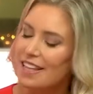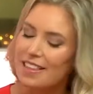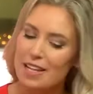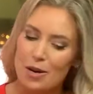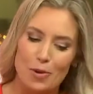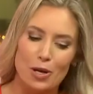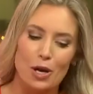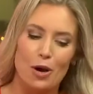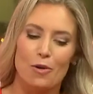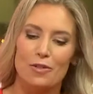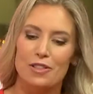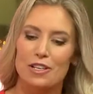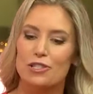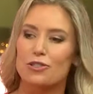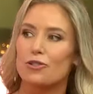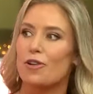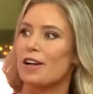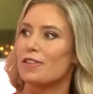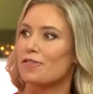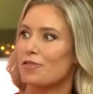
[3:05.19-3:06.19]
And then we go on
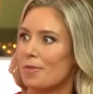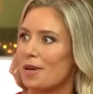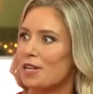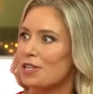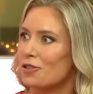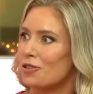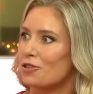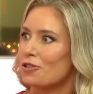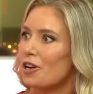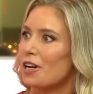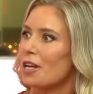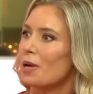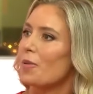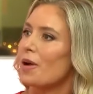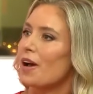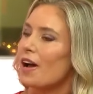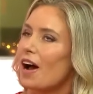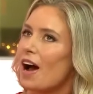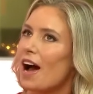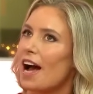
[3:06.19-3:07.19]
this transformational journey
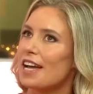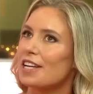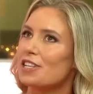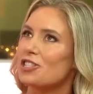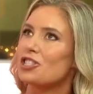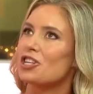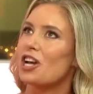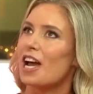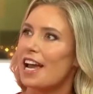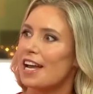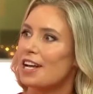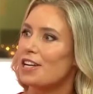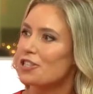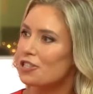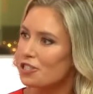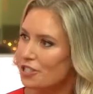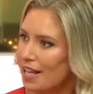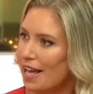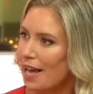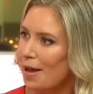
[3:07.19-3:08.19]
where I
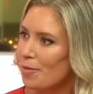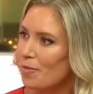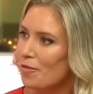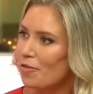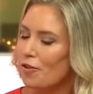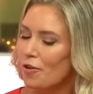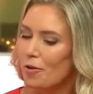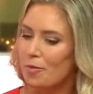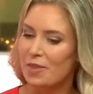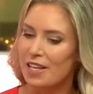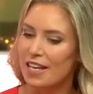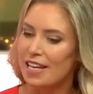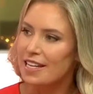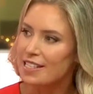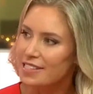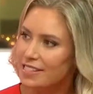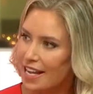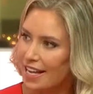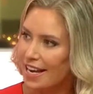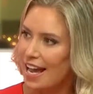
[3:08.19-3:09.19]
change them from the
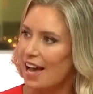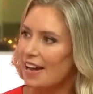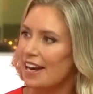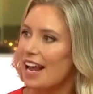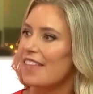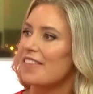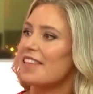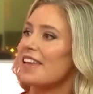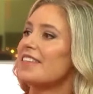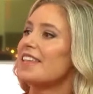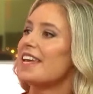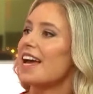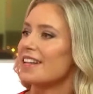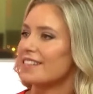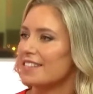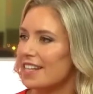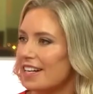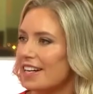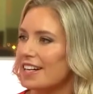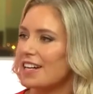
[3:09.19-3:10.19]
inside out and then the
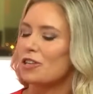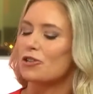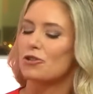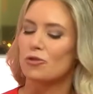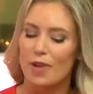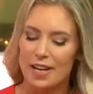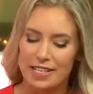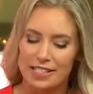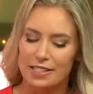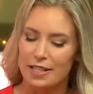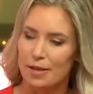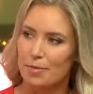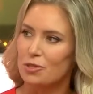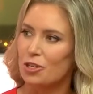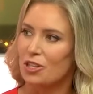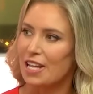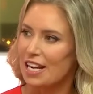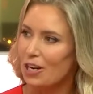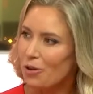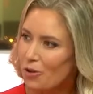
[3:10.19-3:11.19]
outside in and dress them
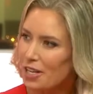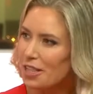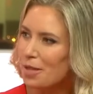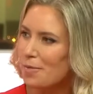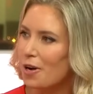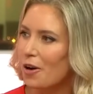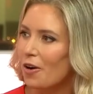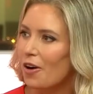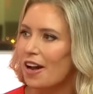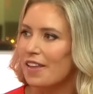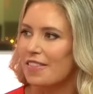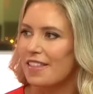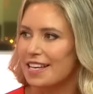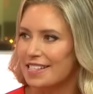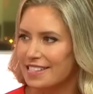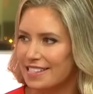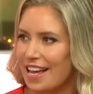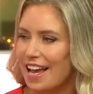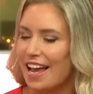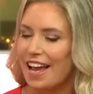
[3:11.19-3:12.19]
so they look in the mirror and
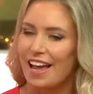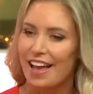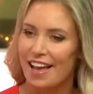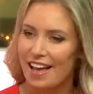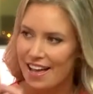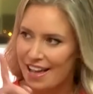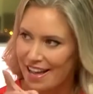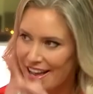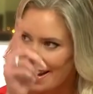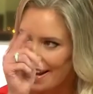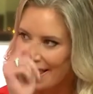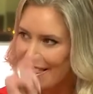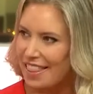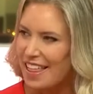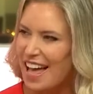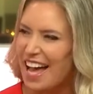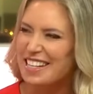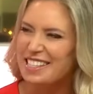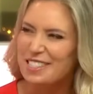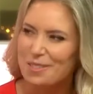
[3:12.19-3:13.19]
they say,
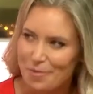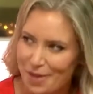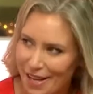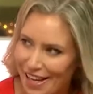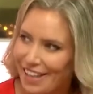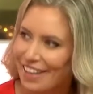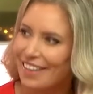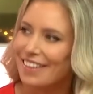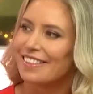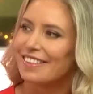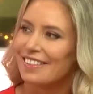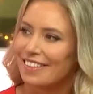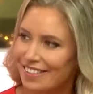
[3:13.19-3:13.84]
that's me.